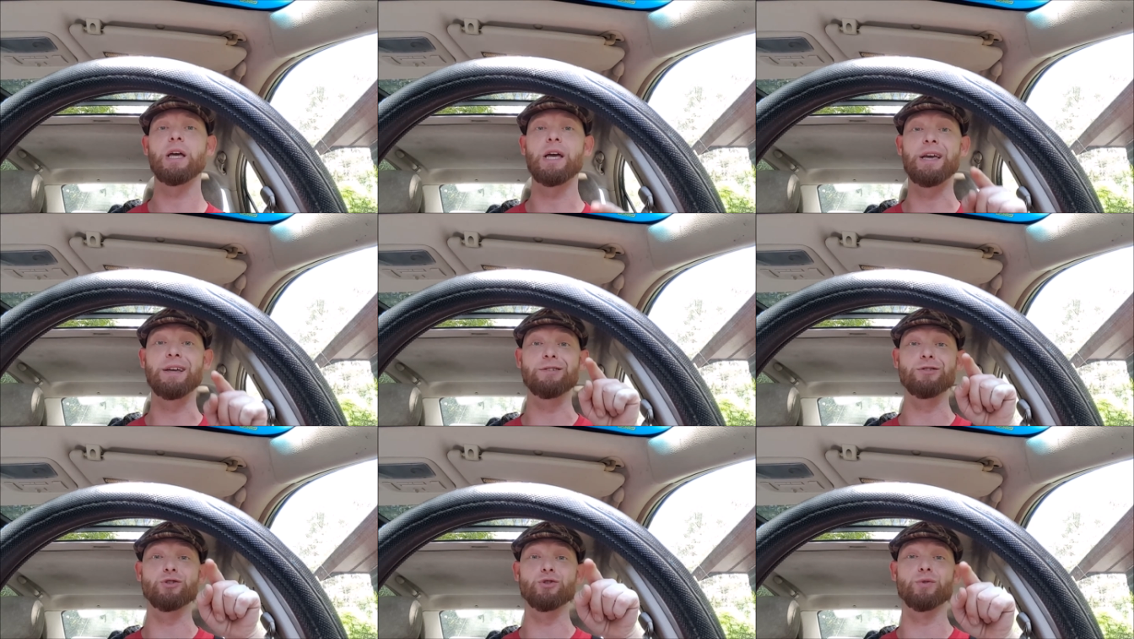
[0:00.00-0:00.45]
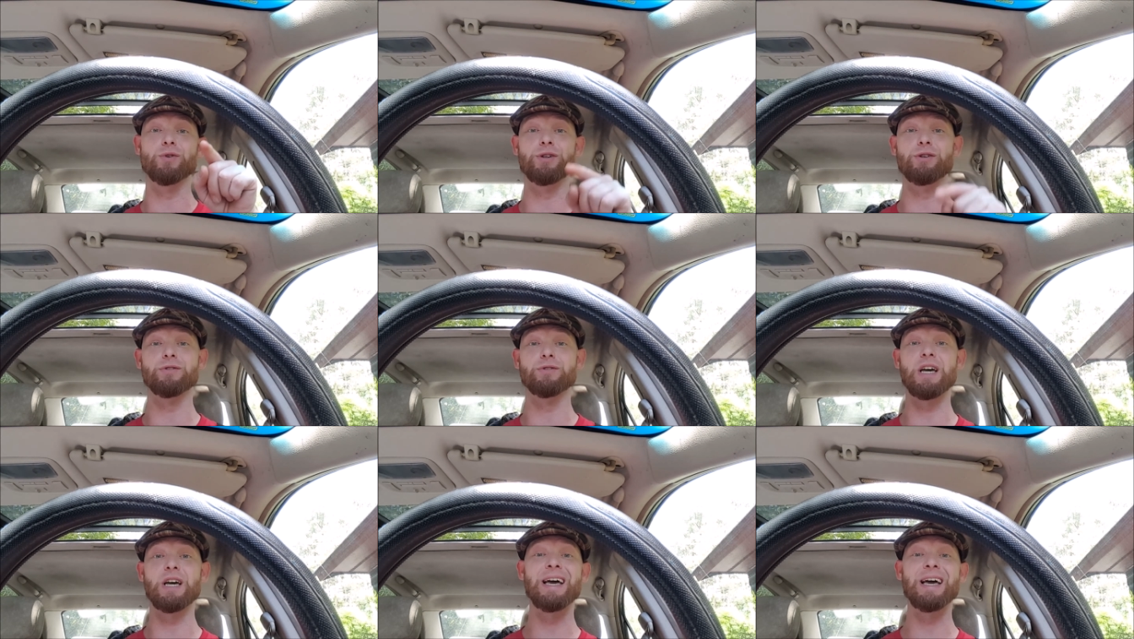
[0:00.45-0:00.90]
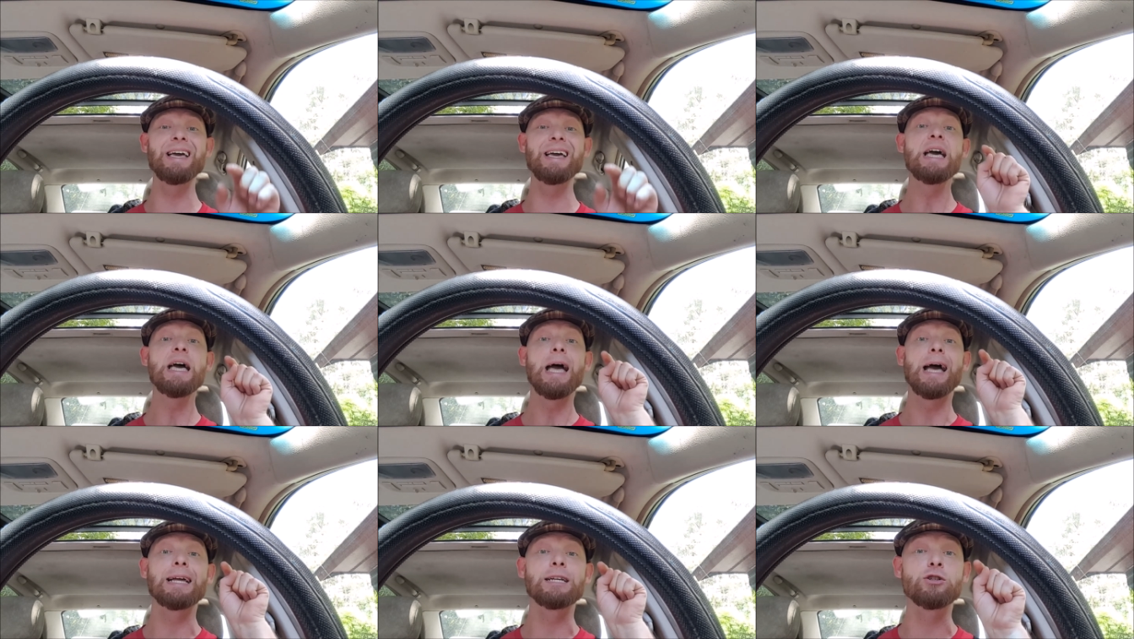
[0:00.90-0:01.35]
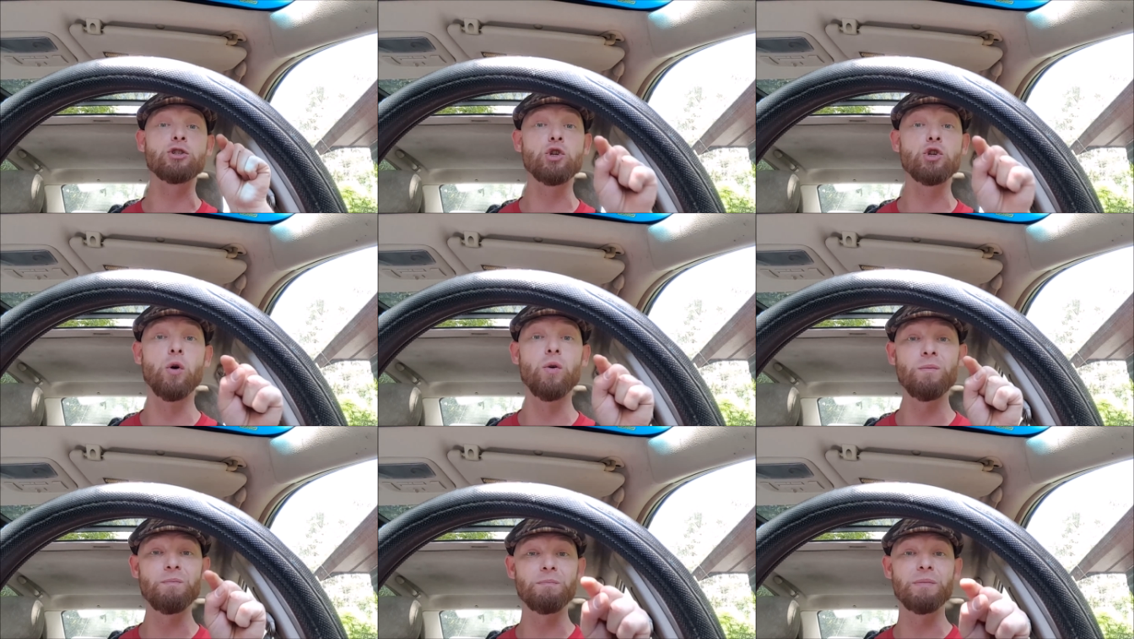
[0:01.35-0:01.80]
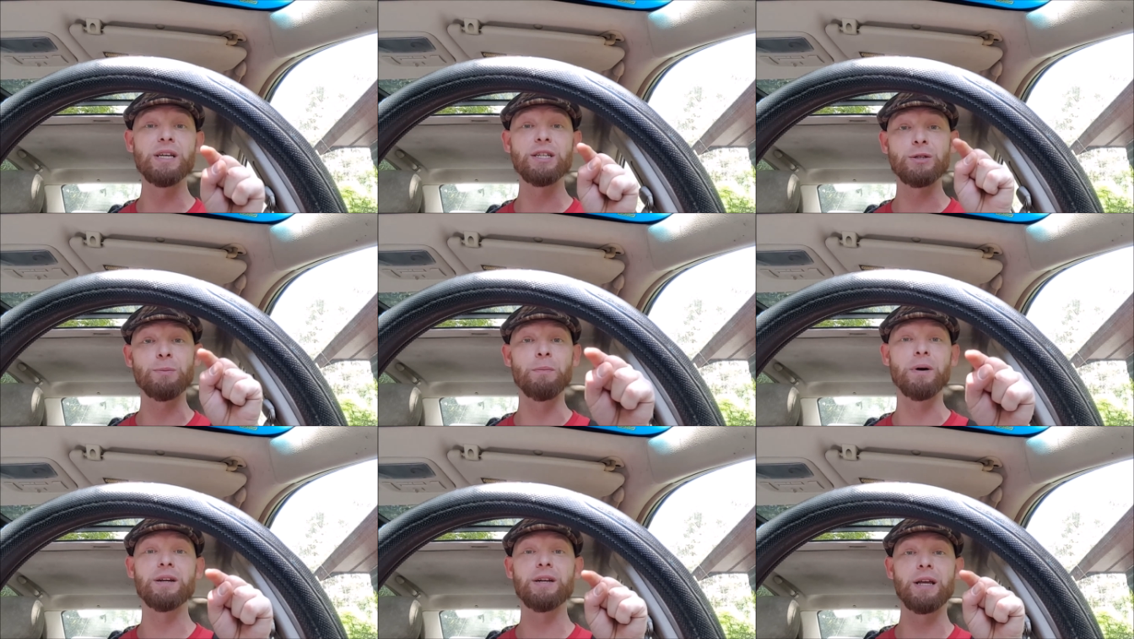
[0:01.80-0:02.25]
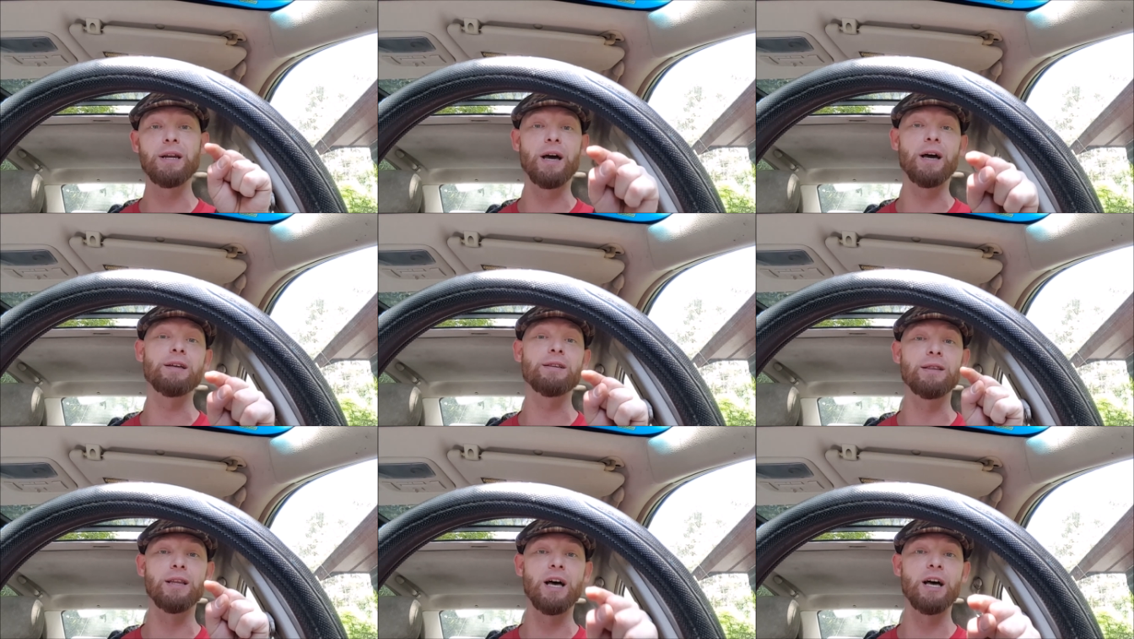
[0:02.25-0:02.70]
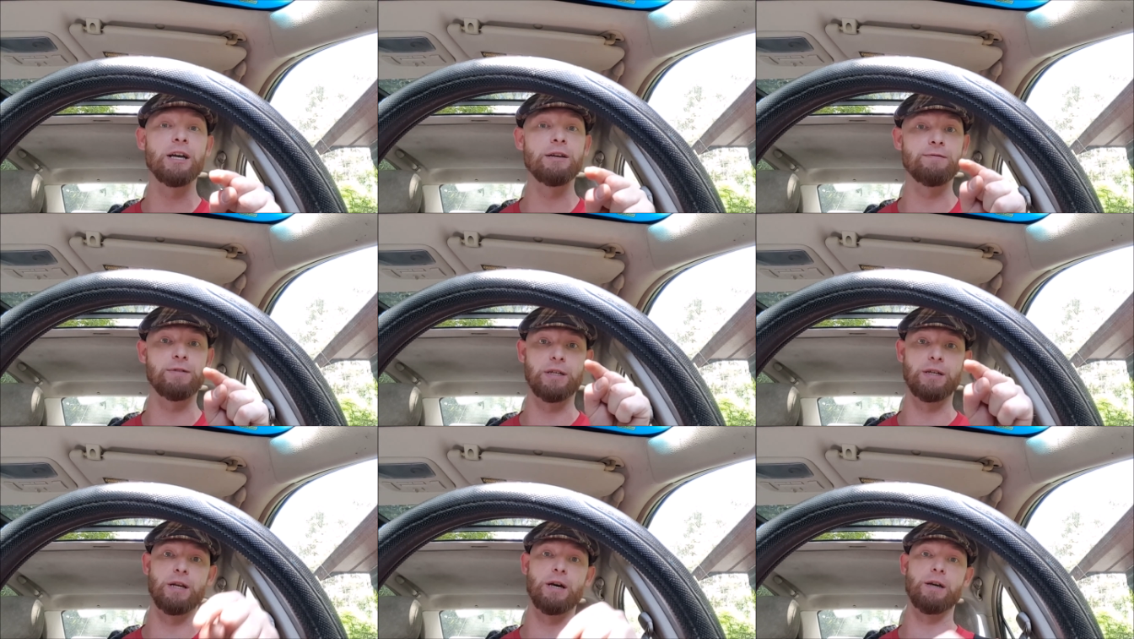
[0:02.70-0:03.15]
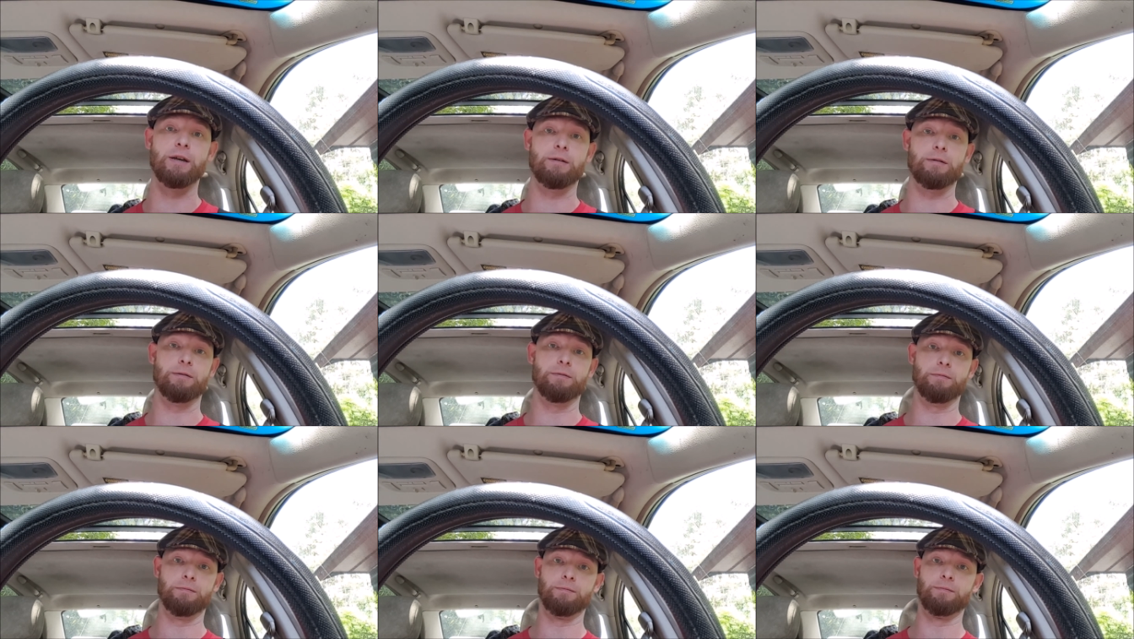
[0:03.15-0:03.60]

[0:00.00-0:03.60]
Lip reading: Enjoy your day, and don't miss Monday Night Live tonight.